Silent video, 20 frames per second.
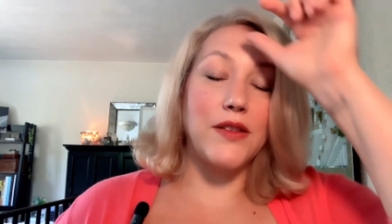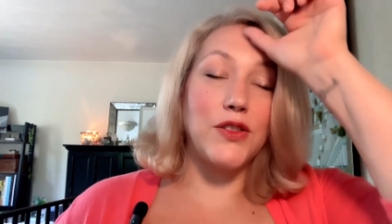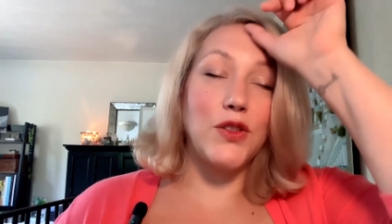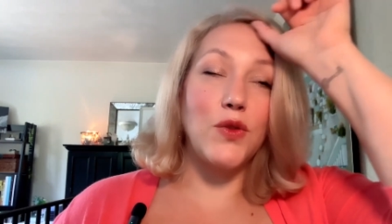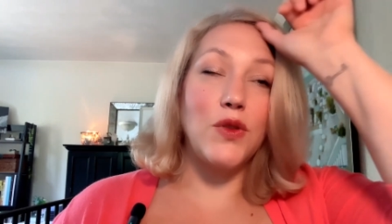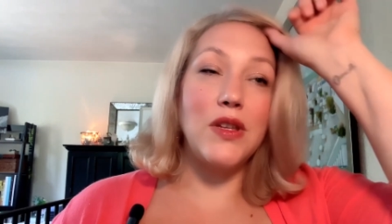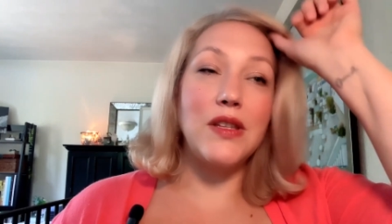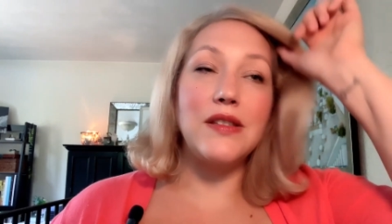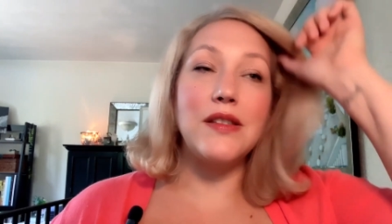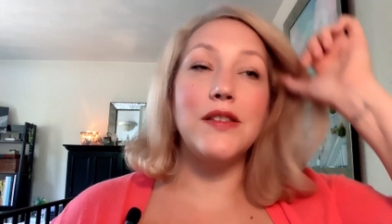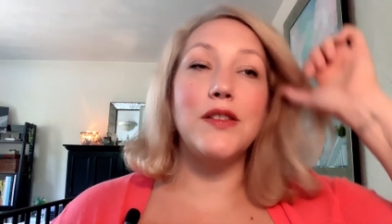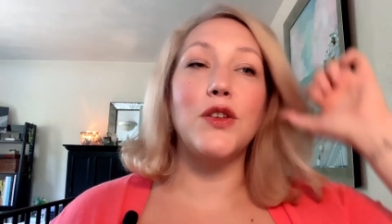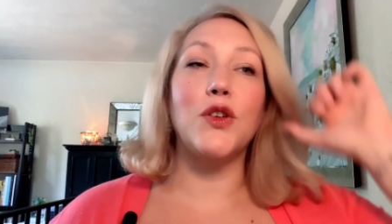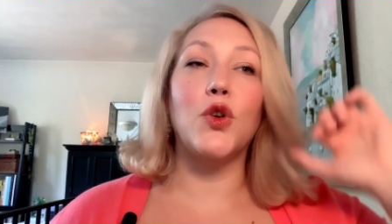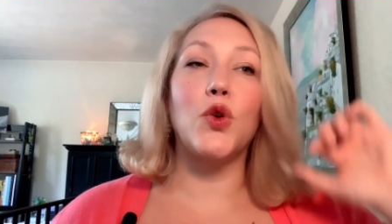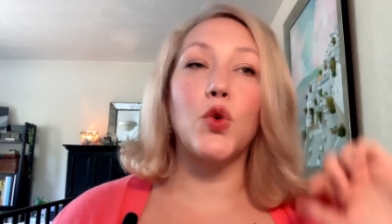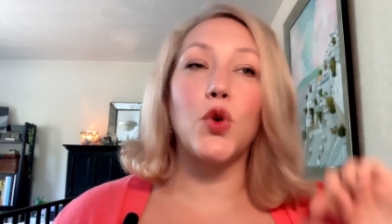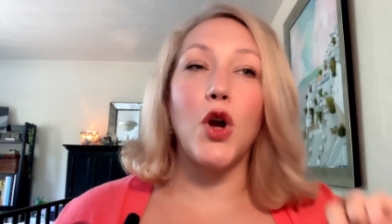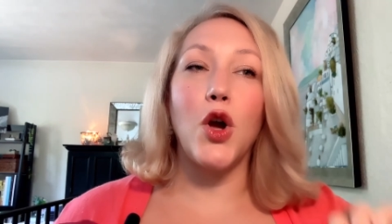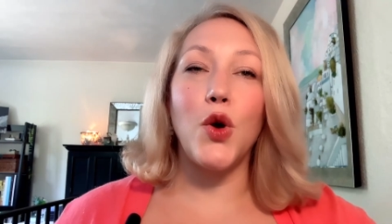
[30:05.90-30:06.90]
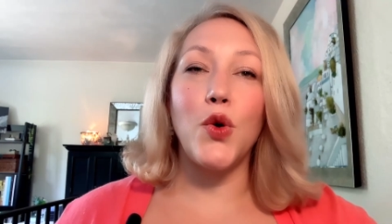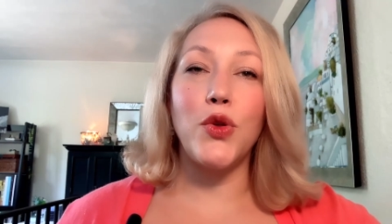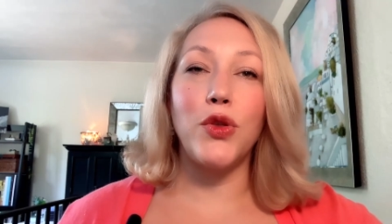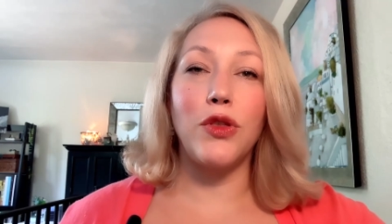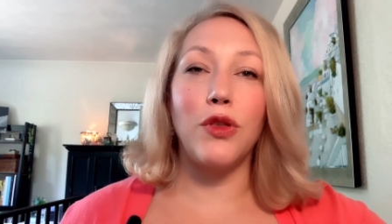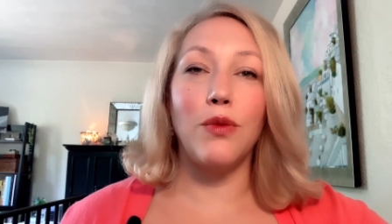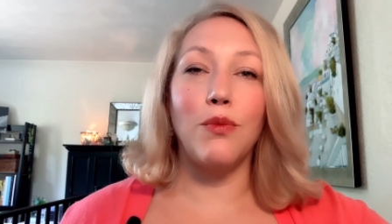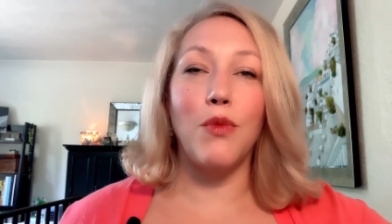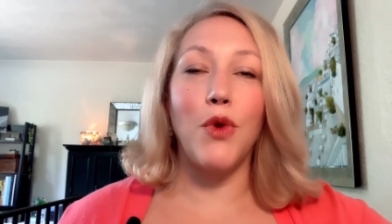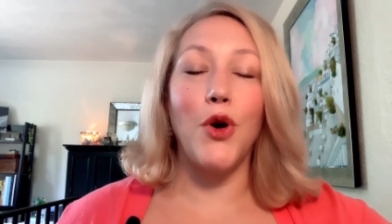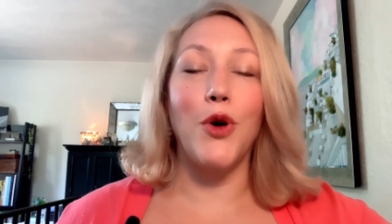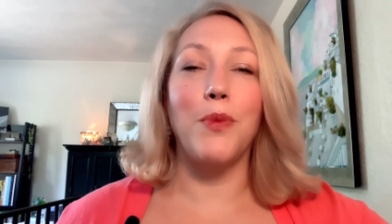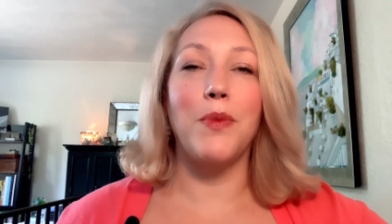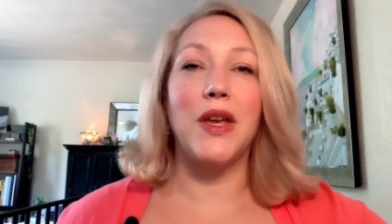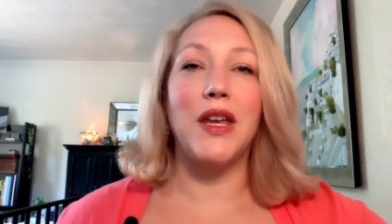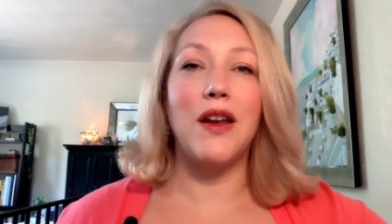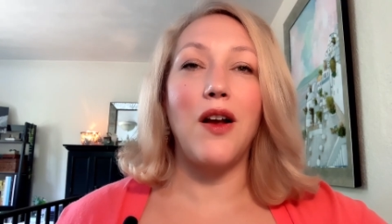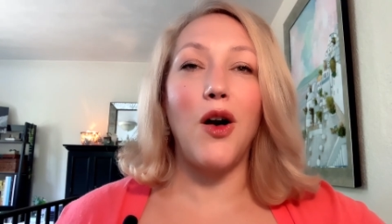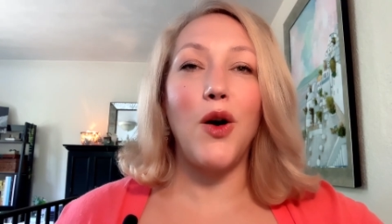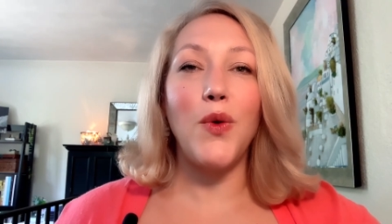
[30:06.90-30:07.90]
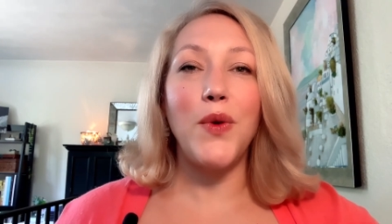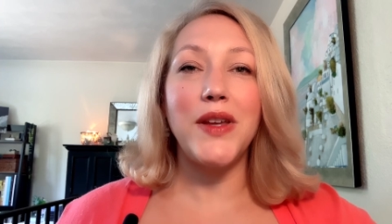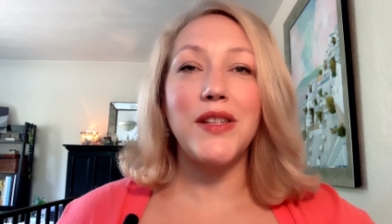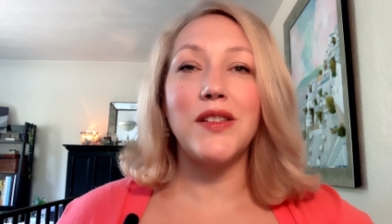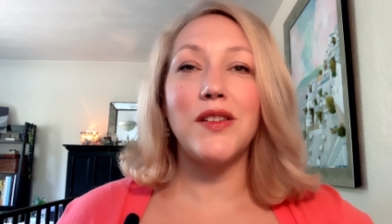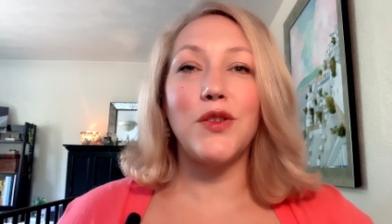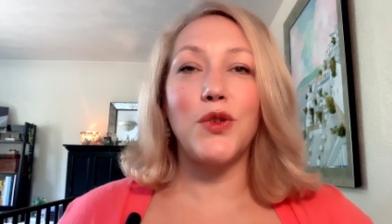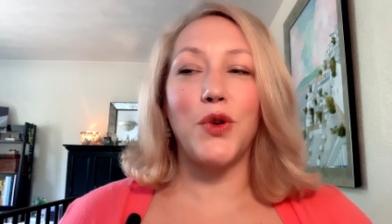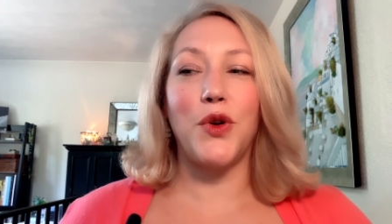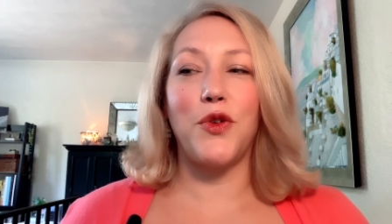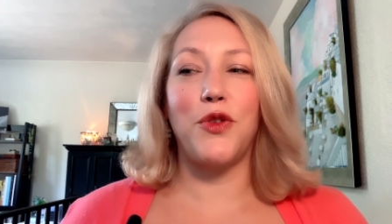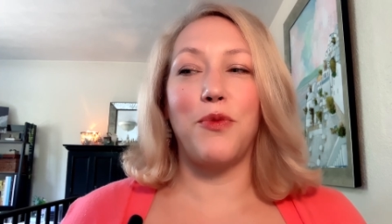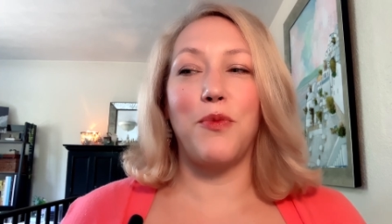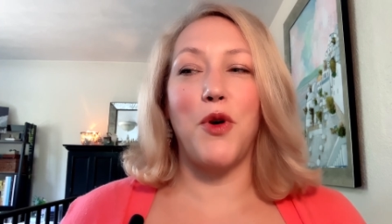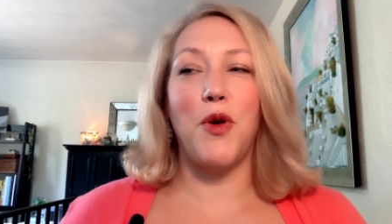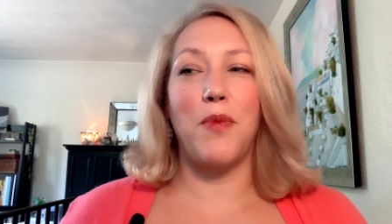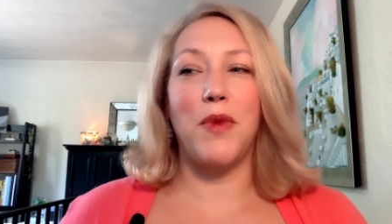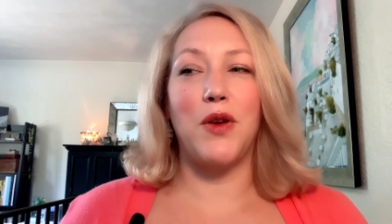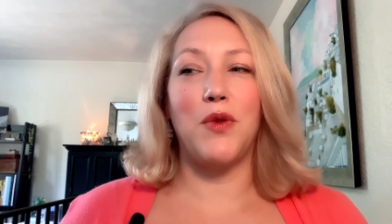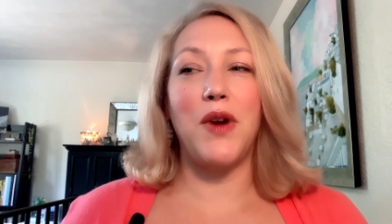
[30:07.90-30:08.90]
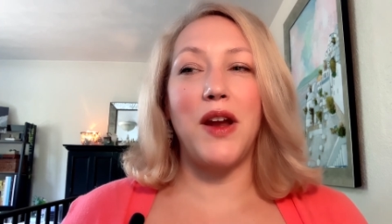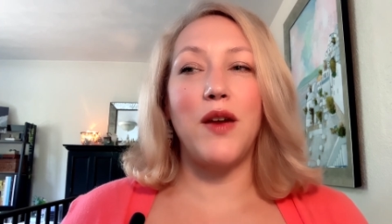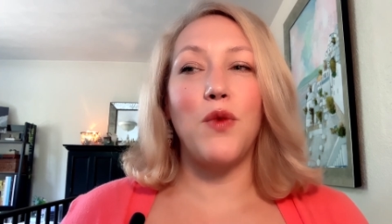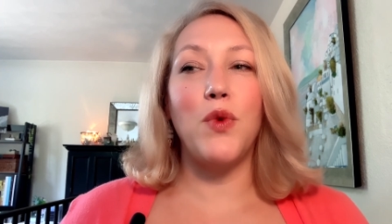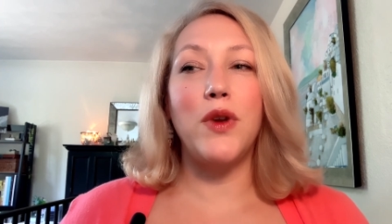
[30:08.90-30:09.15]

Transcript: so this is a growth moment, always a growth moment, right?